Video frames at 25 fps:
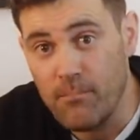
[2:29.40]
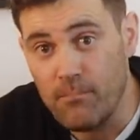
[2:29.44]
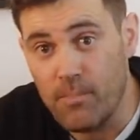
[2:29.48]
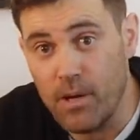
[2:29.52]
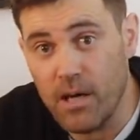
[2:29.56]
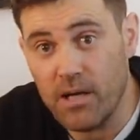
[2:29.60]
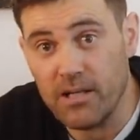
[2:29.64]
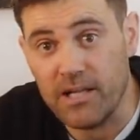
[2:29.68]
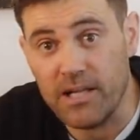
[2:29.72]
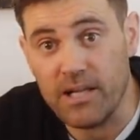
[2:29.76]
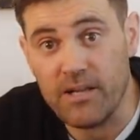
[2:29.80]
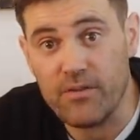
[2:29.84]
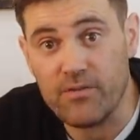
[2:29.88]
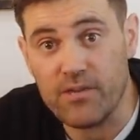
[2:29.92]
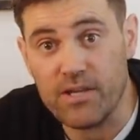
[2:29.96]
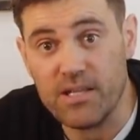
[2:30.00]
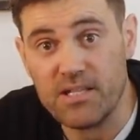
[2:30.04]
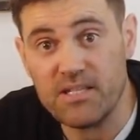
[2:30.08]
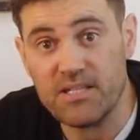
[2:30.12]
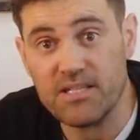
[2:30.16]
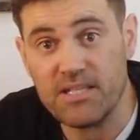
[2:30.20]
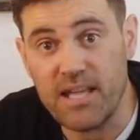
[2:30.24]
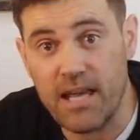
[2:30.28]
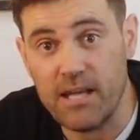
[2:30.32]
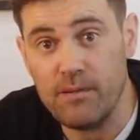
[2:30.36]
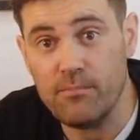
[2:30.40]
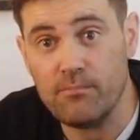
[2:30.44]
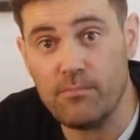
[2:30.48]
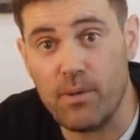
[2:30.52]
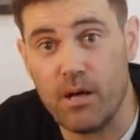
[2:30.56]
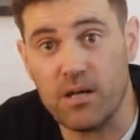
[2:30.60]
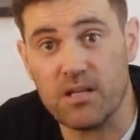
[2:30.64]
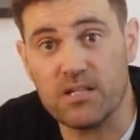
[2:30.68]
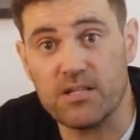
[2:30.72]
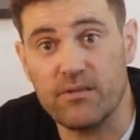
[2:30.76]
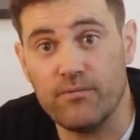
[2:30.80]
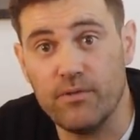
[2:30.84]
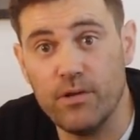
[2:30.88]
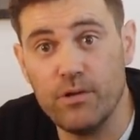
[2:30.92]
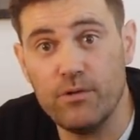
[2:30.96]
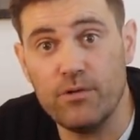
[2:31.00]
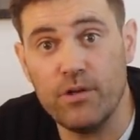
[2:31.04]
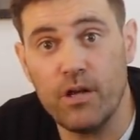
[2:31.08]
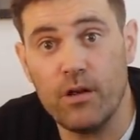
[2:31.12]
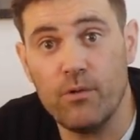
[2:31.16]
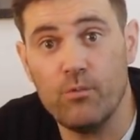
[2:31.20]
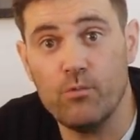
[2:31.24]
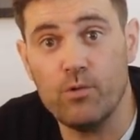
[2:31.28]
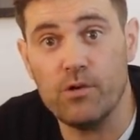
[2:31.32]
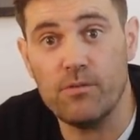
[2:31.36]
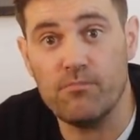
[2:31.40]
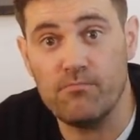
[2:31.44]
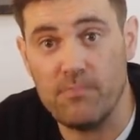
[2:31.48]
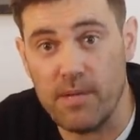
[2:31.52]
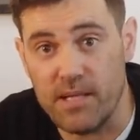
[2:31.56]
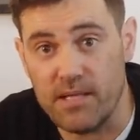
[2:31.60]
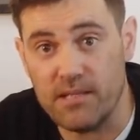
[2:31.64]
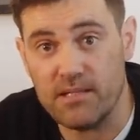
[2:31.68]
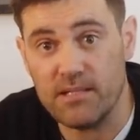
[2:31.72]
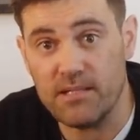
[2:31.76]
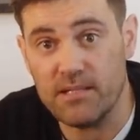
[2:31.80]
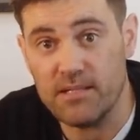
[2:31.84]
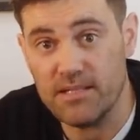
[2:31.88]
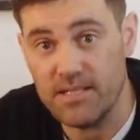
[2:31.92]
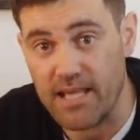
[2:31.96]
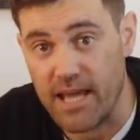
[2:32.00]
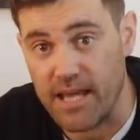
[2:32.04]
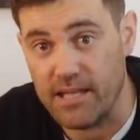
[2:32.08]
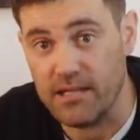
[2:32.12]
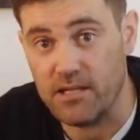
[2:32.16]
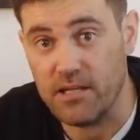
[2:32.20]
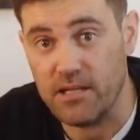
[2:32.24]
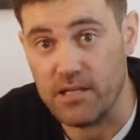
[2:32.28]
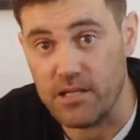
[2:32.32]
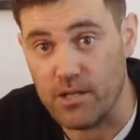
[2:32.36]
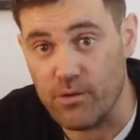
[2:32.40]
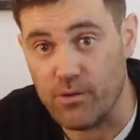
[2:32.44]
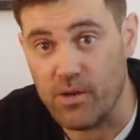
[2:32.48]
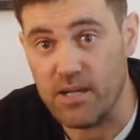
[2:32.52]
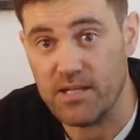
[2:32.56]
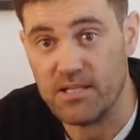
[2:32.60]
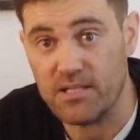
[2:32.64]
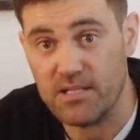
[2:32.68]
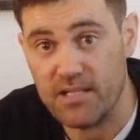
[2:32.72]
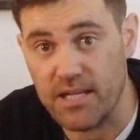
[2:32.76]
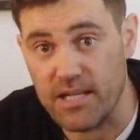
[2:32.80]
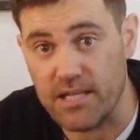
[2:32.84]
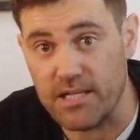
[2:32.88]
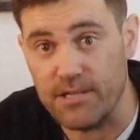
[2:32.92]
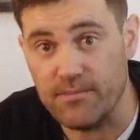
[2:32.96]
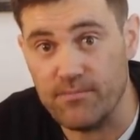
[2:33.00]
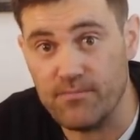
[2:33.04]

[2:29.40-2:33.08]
Burning this 10 bucks of Luna would mint 10 UST.